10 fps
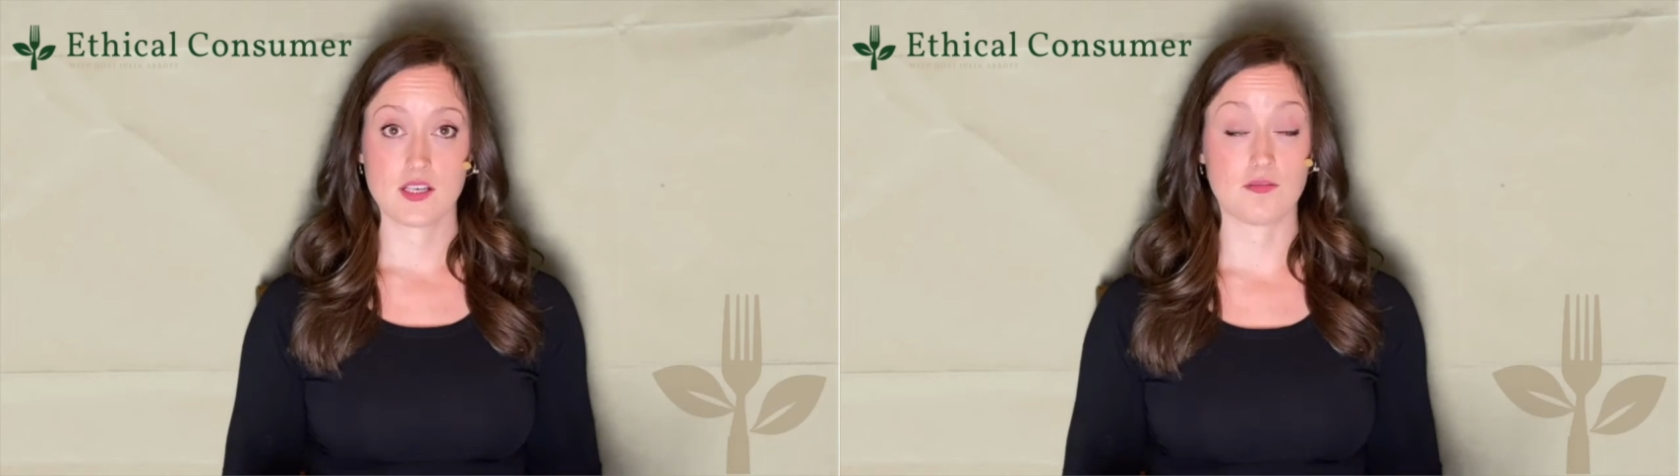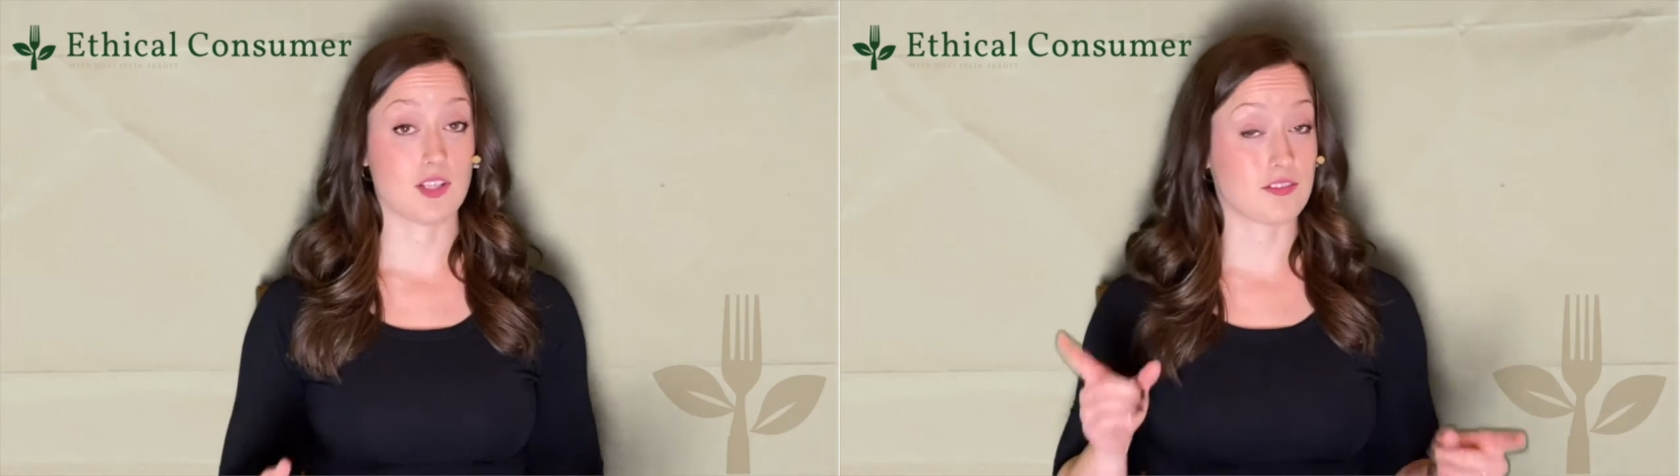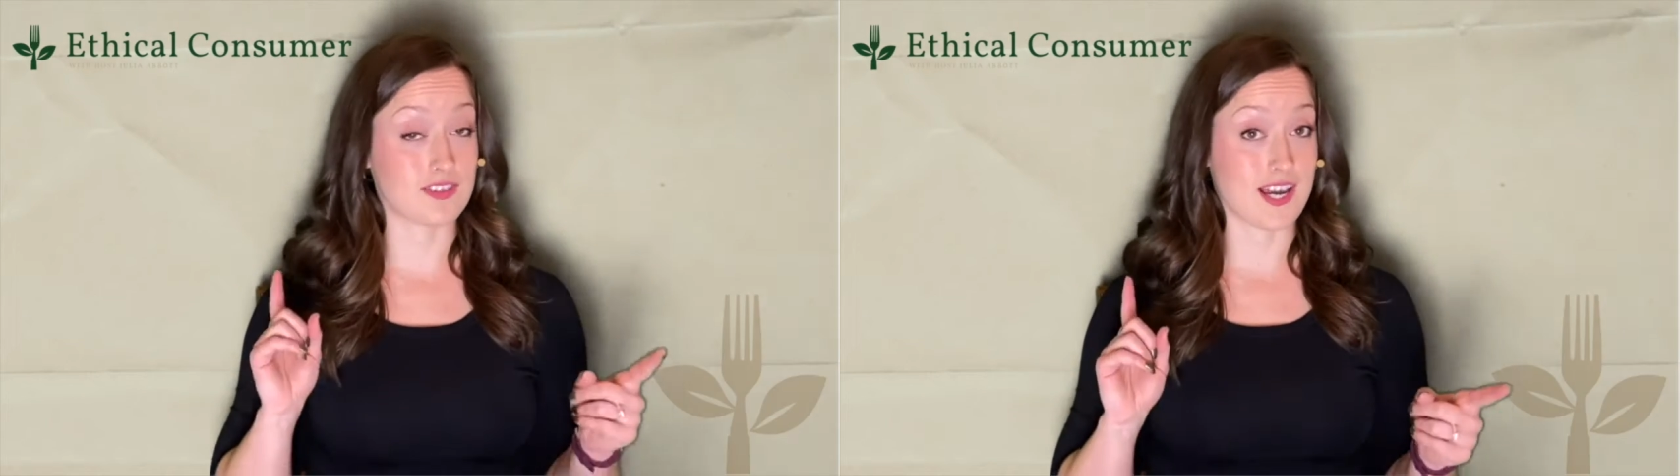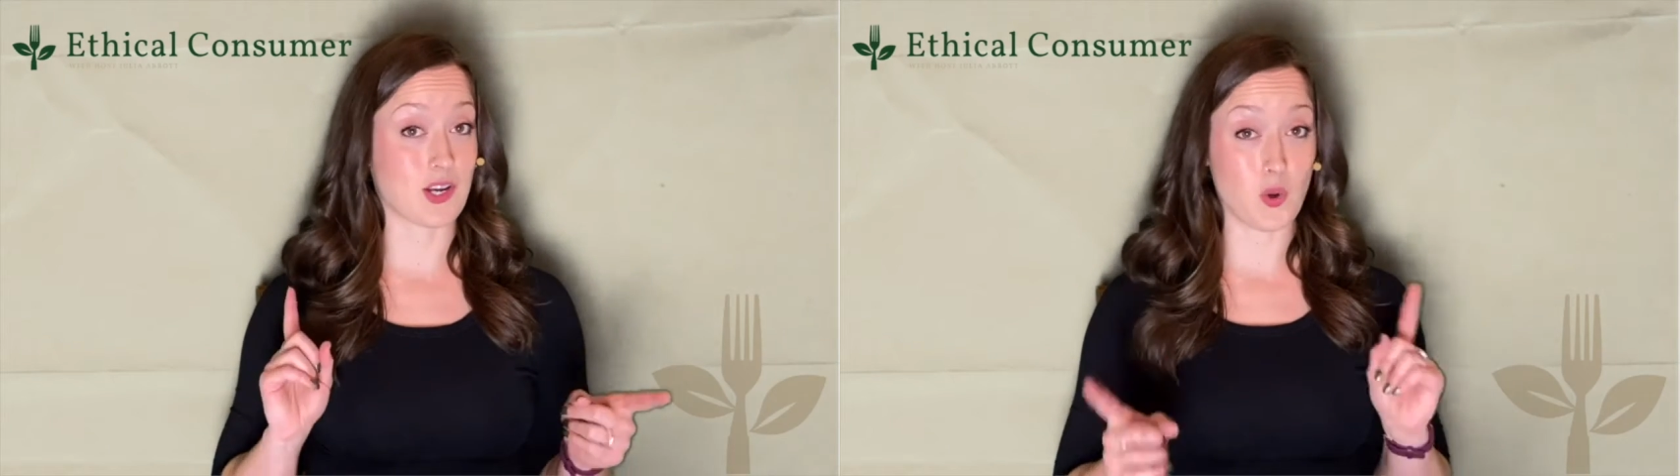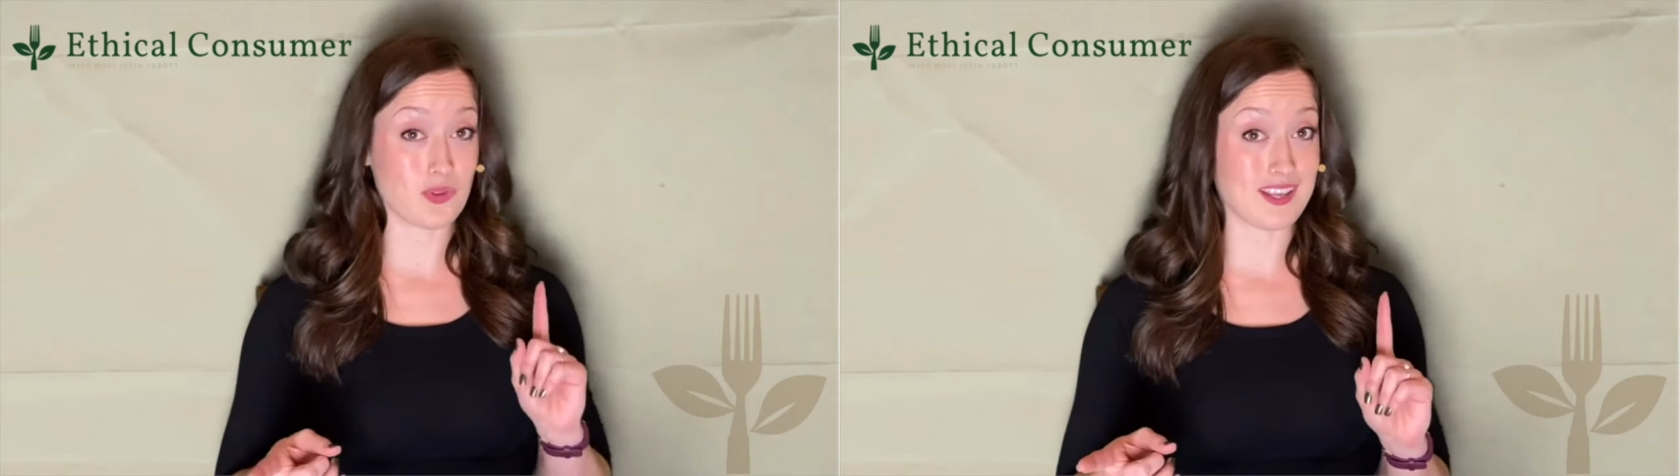full of not
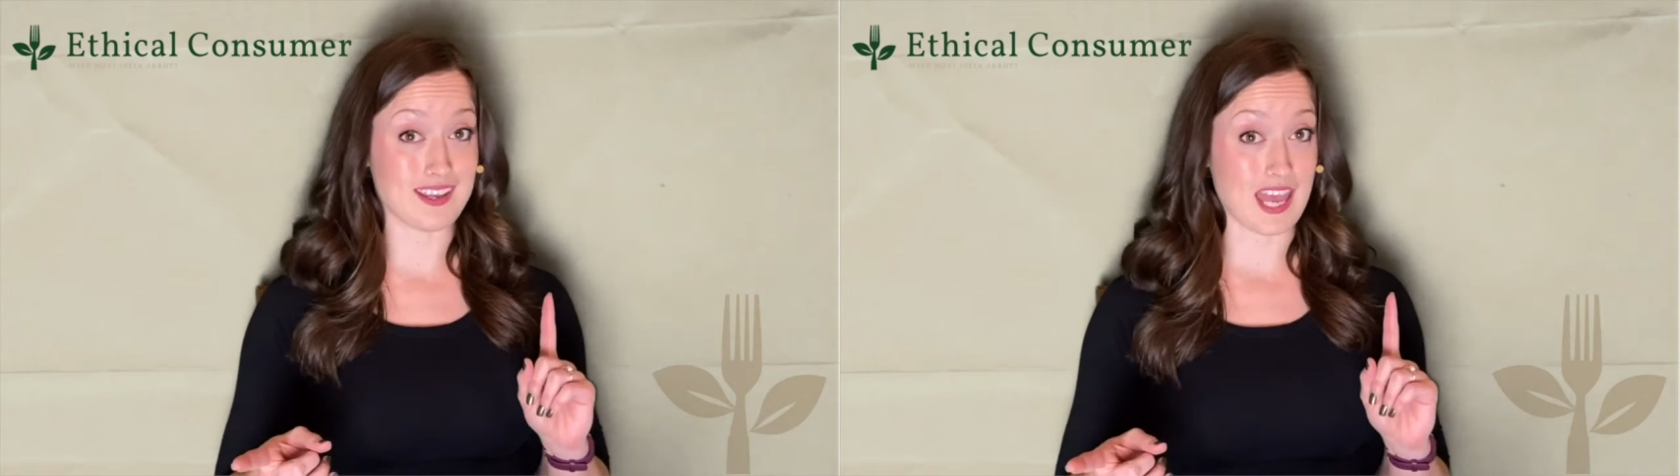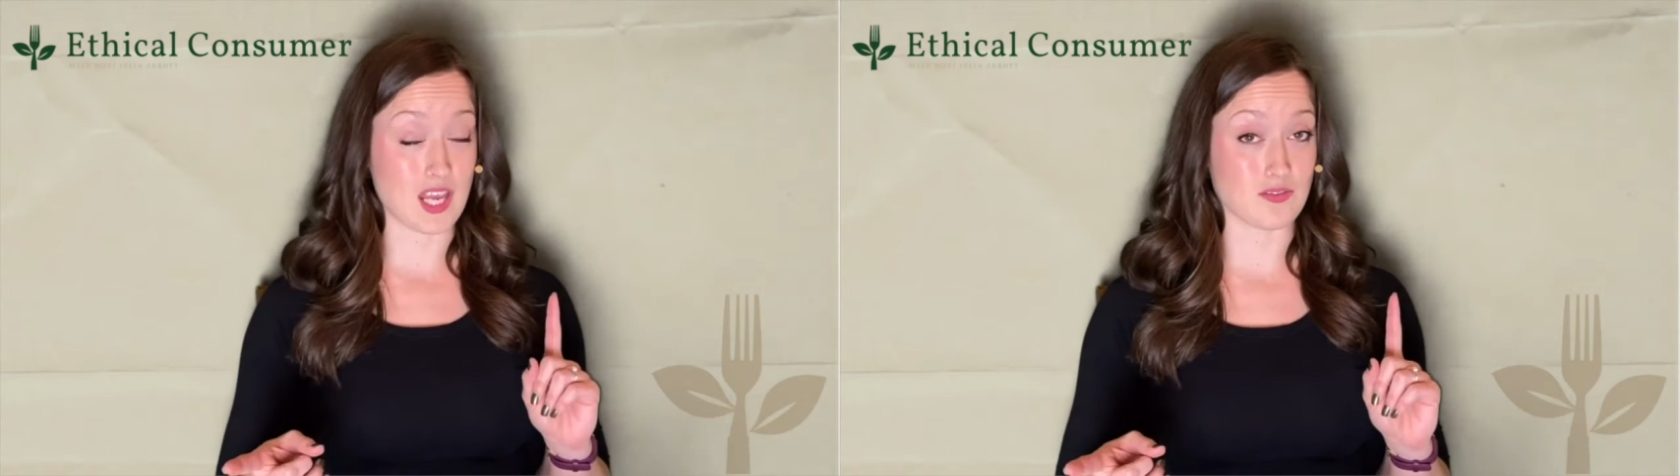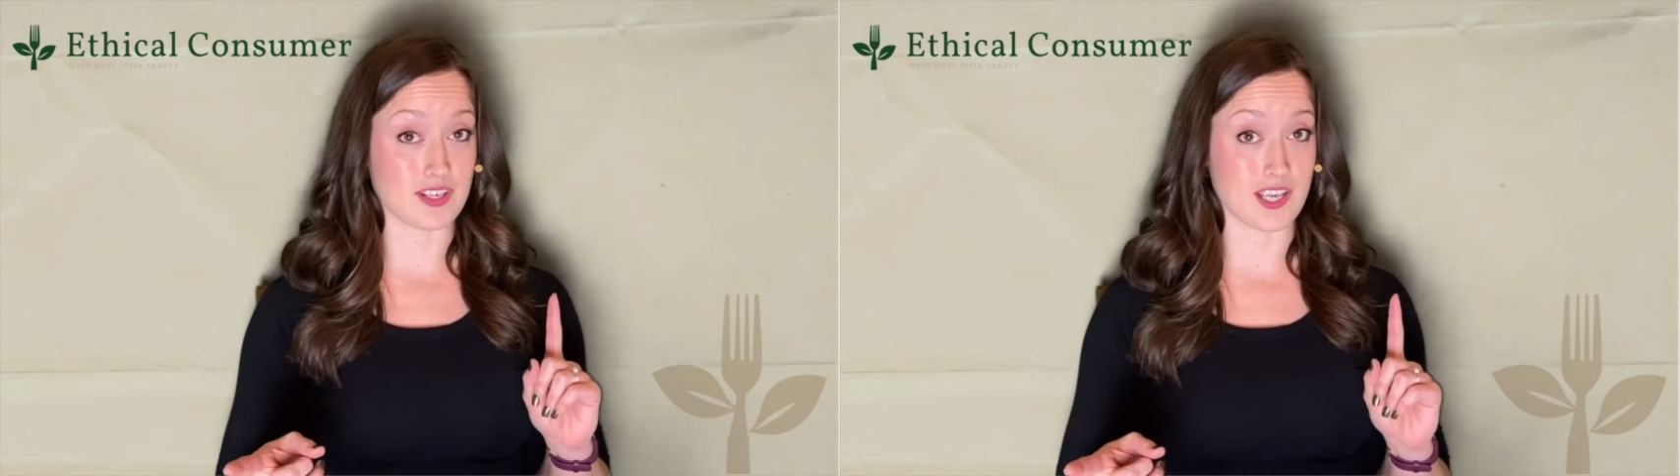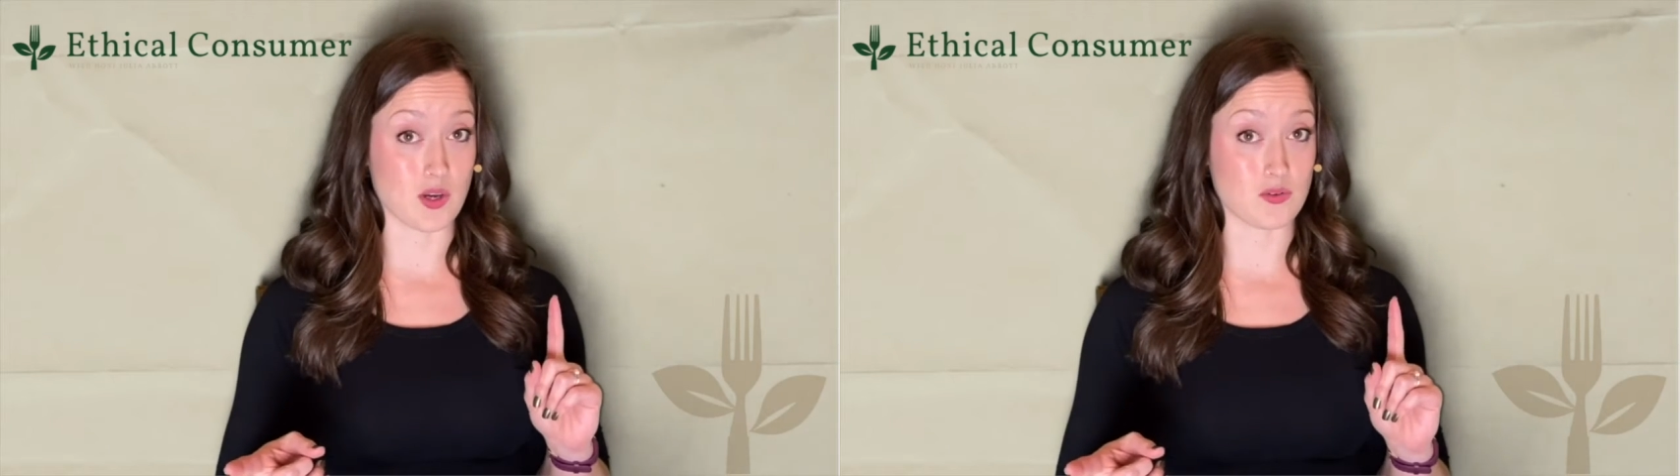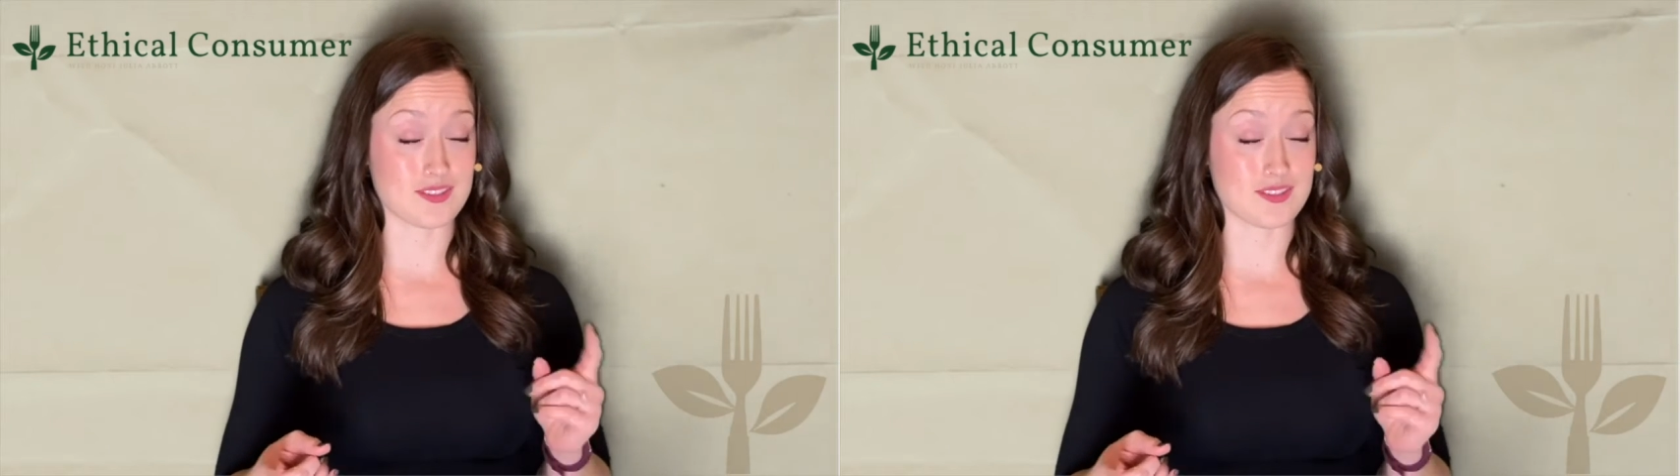only cat videos,